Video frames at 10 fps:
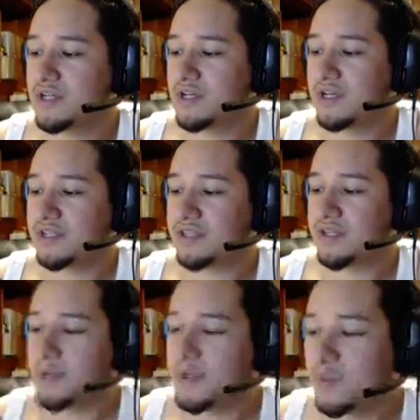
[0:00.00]
it's going to
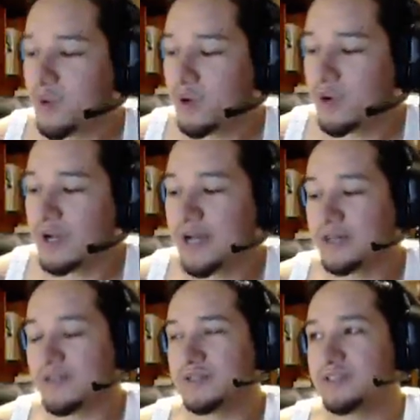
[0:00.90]
be more
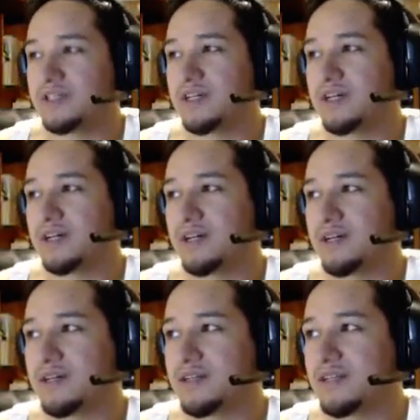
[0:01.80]
around
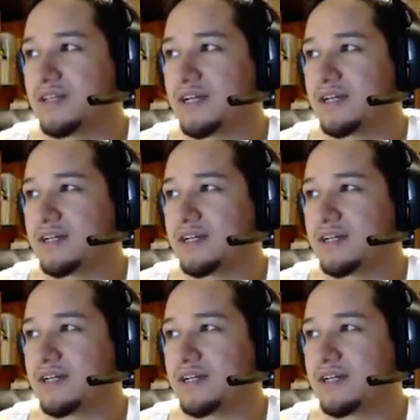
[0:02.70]
like